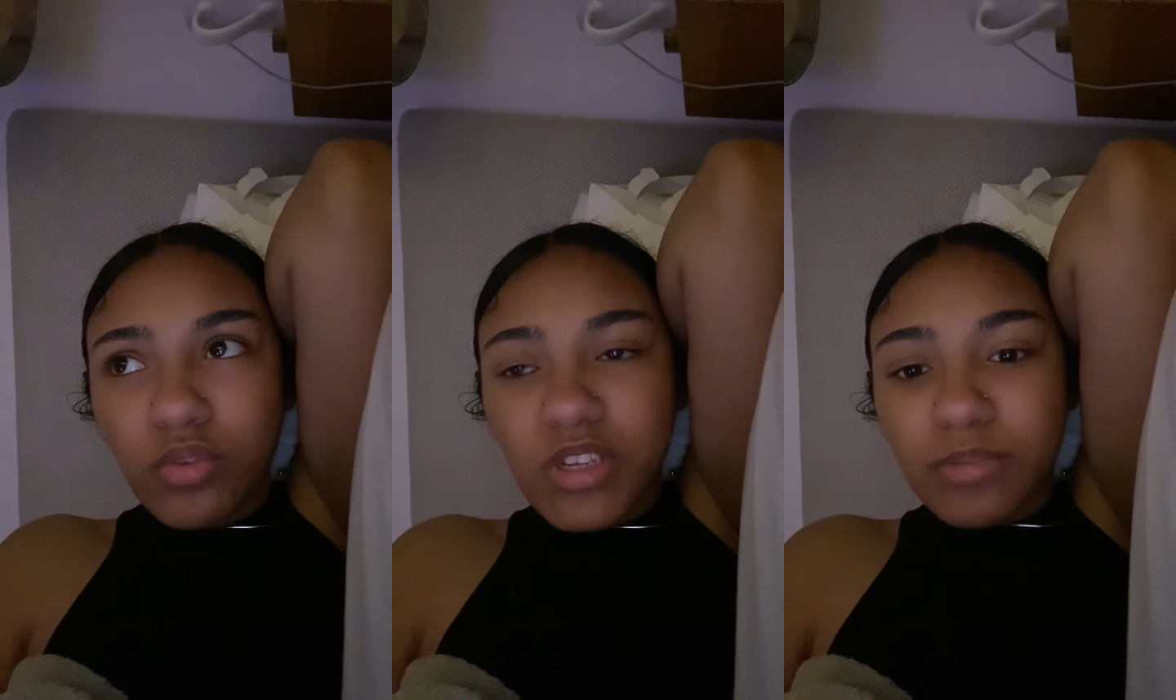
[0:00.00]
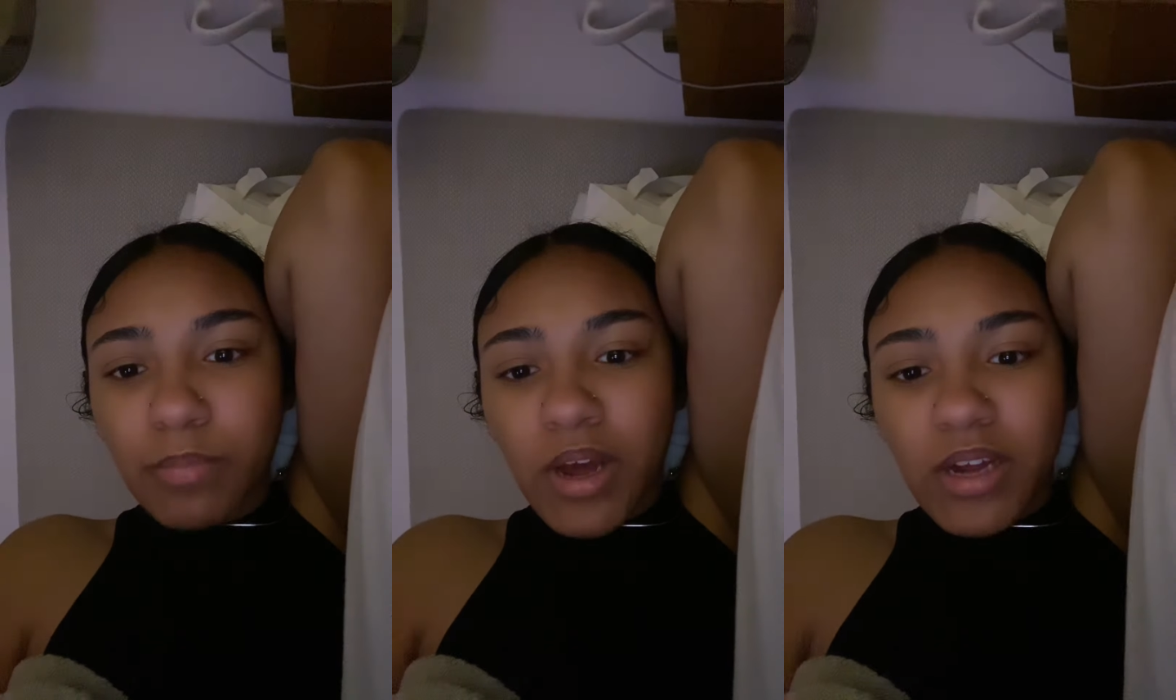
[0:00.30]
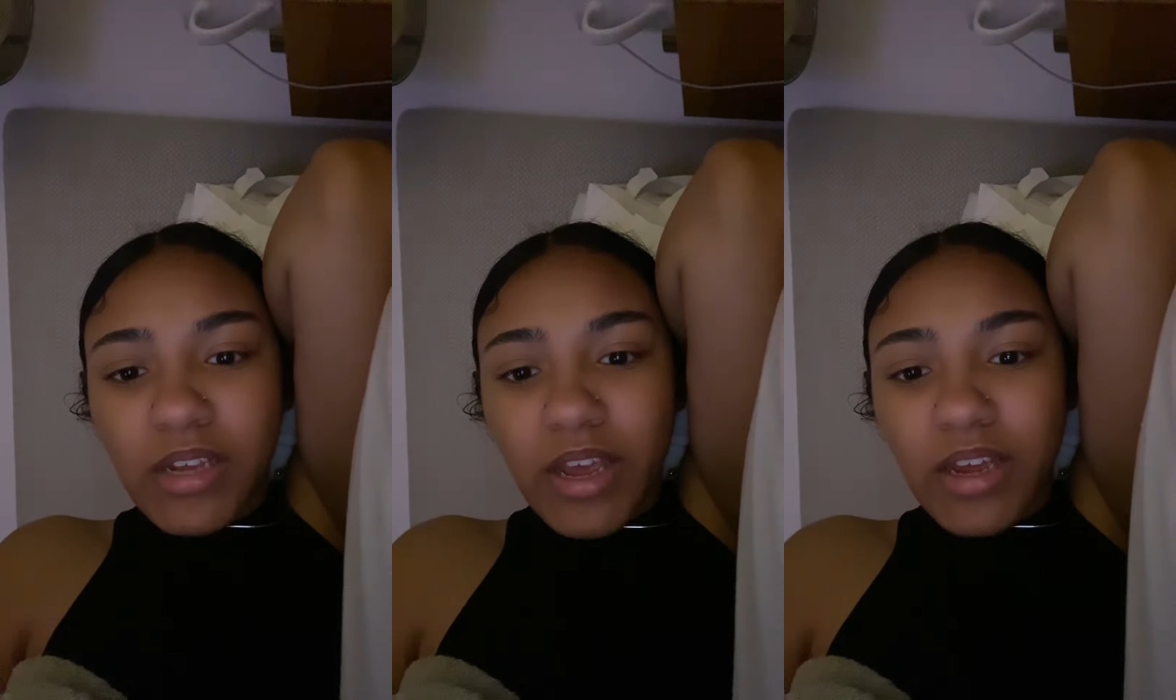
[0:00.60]
this
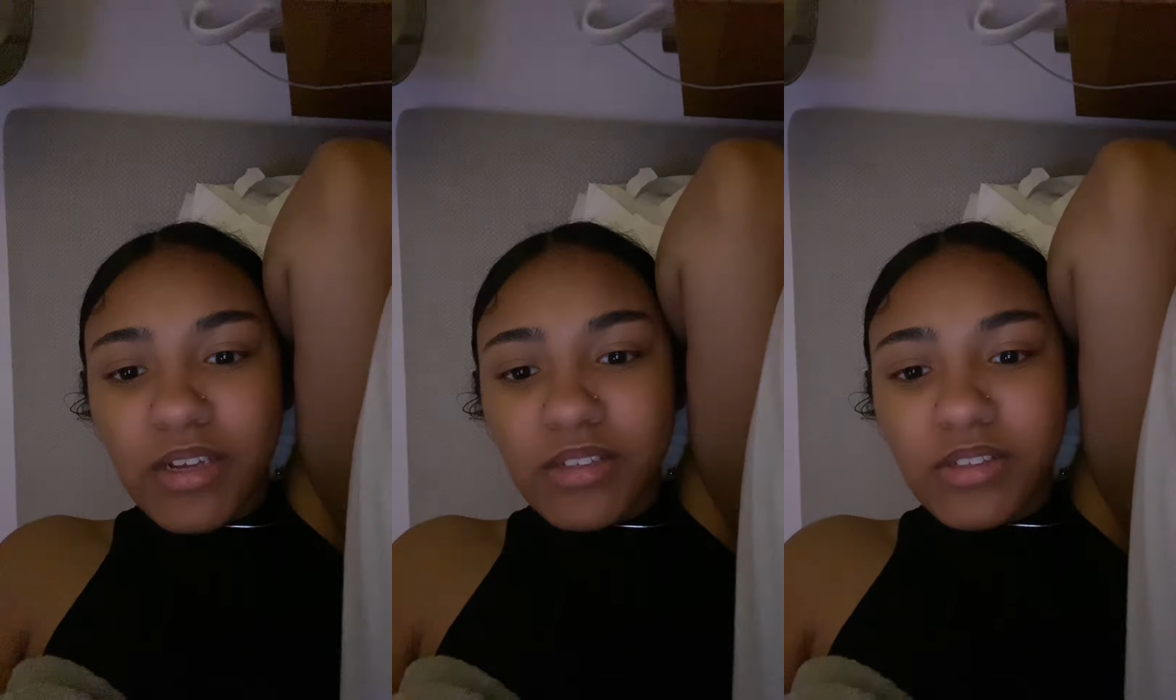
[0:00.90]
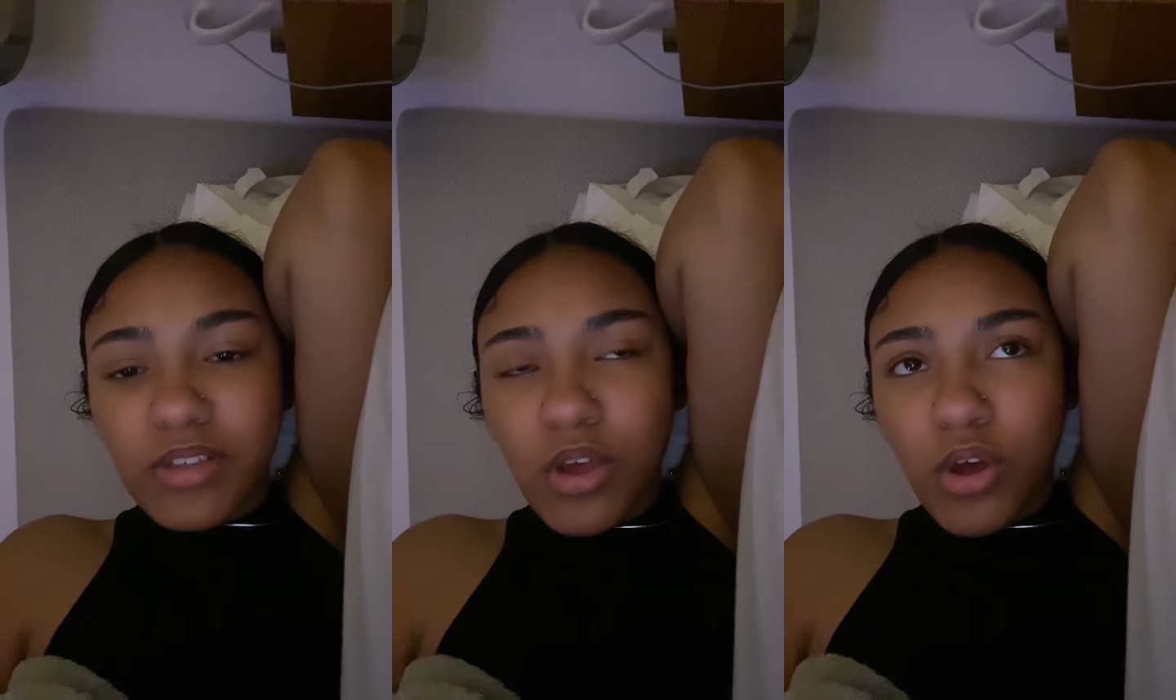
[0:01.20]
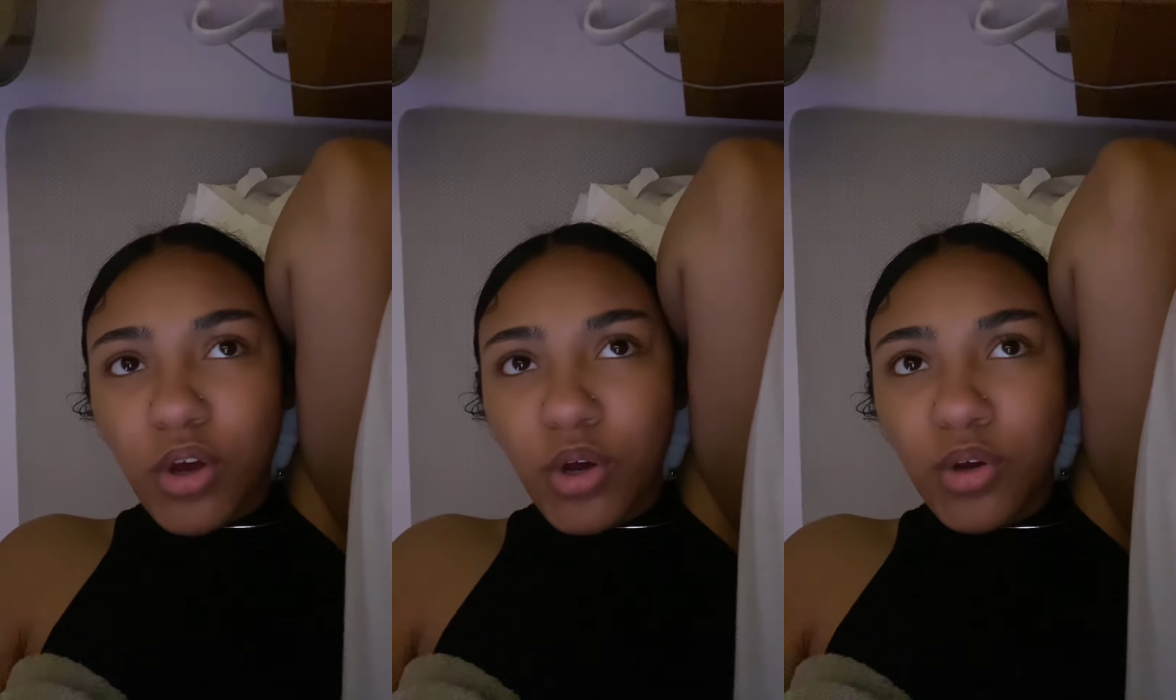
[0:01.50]
podcast
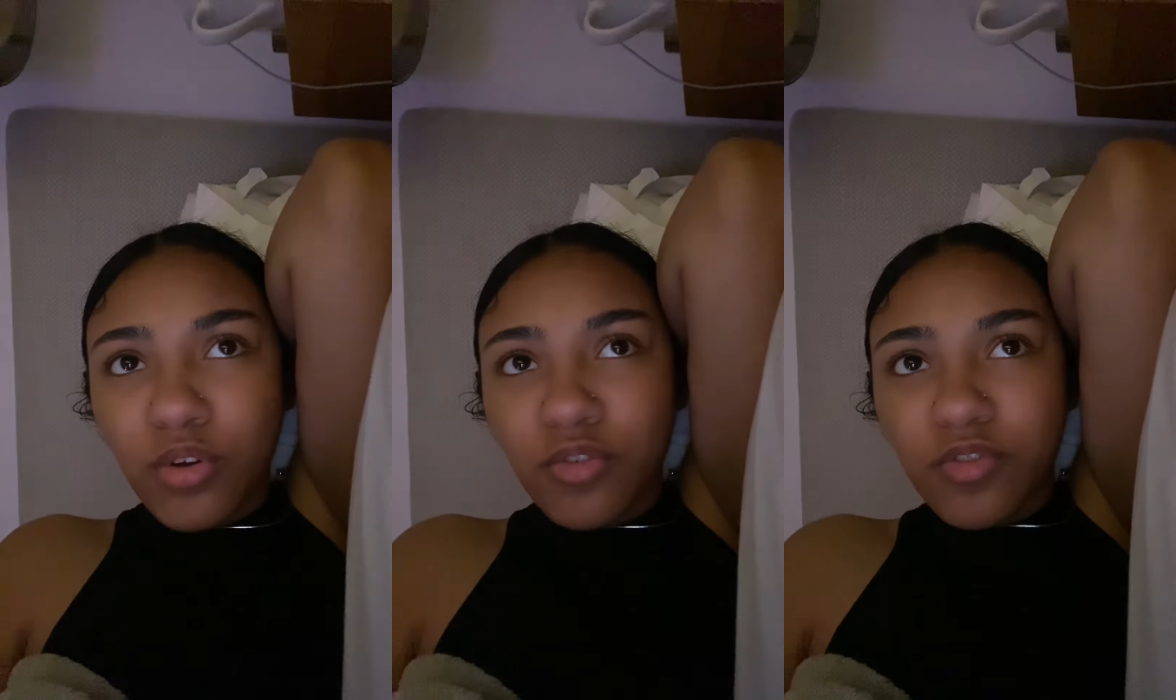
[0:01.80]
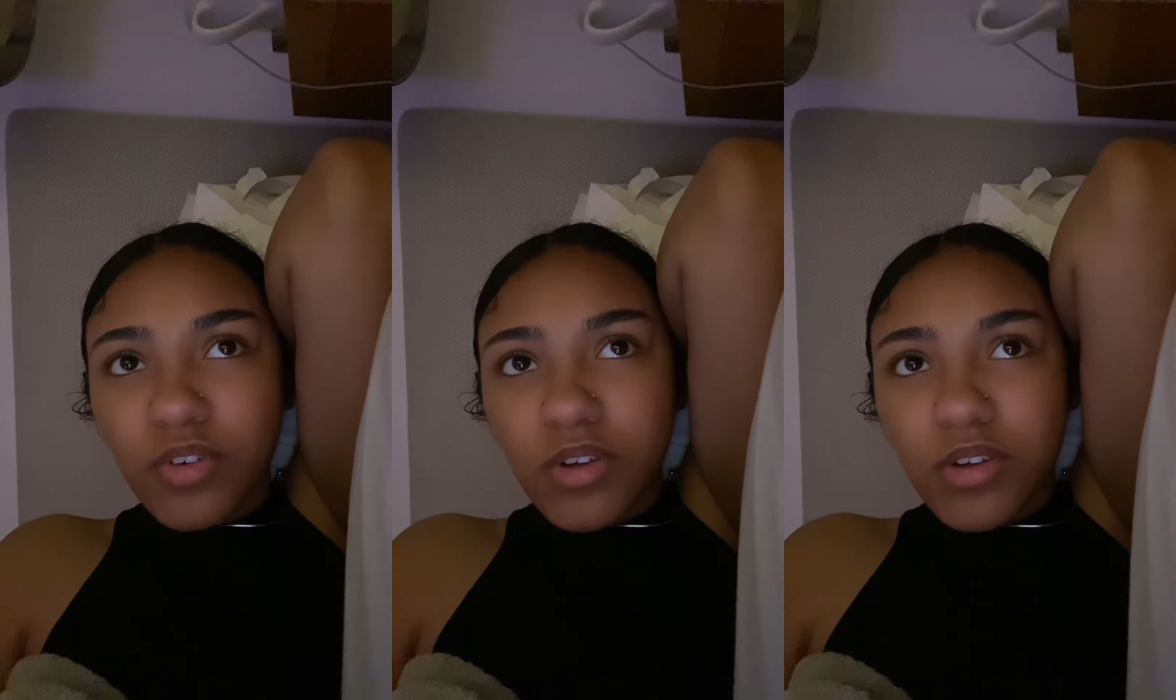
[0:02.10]
of